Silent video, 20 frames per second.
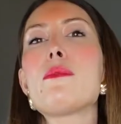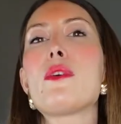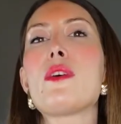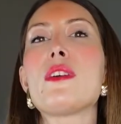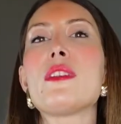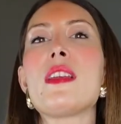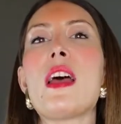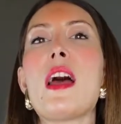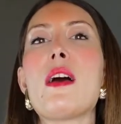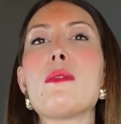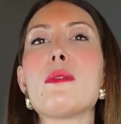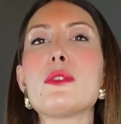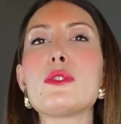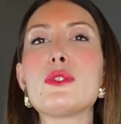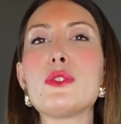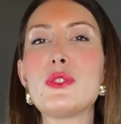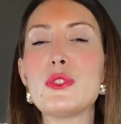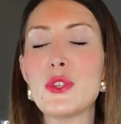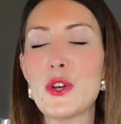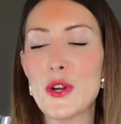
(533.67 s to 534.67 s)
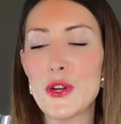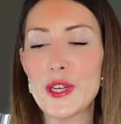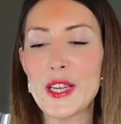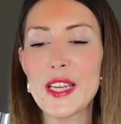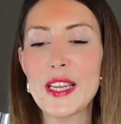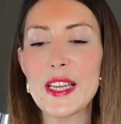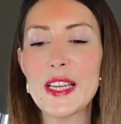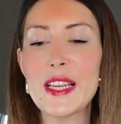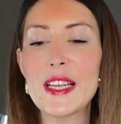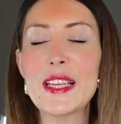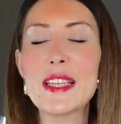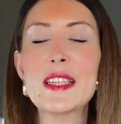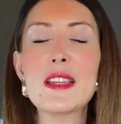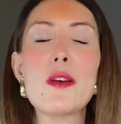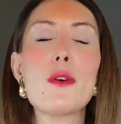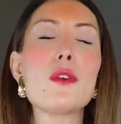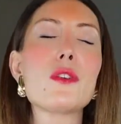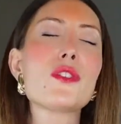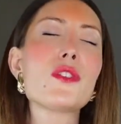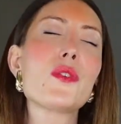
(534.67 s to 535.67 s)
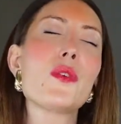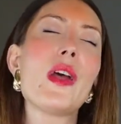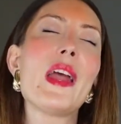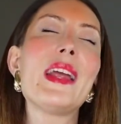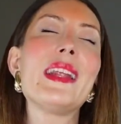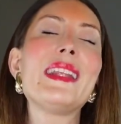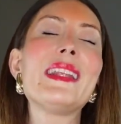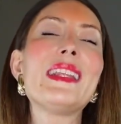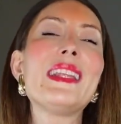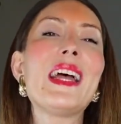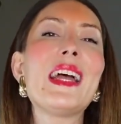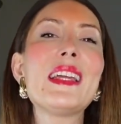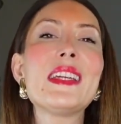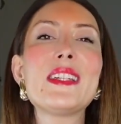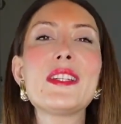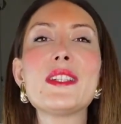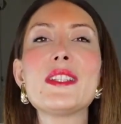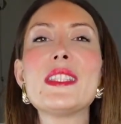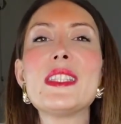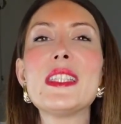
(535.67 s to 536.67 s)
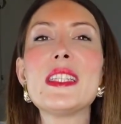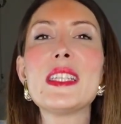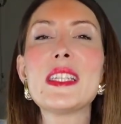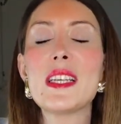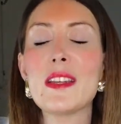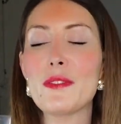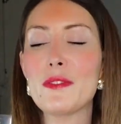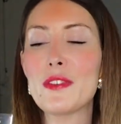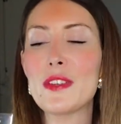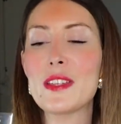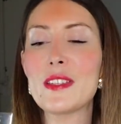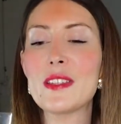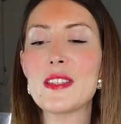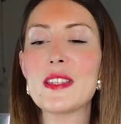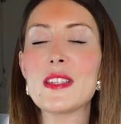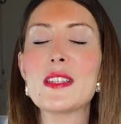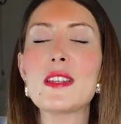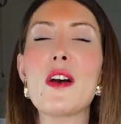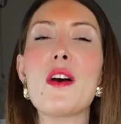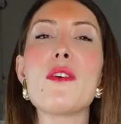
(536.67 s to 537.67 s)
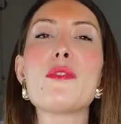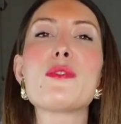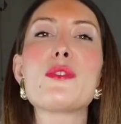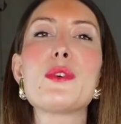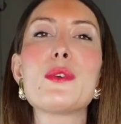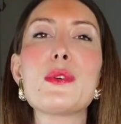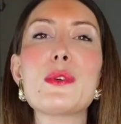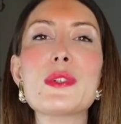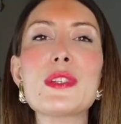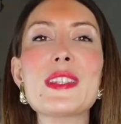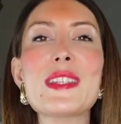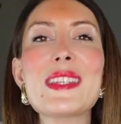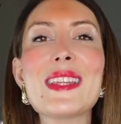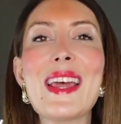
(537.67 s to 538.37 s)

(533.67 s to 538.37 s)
brand I want to talk is also an iconic. This is of course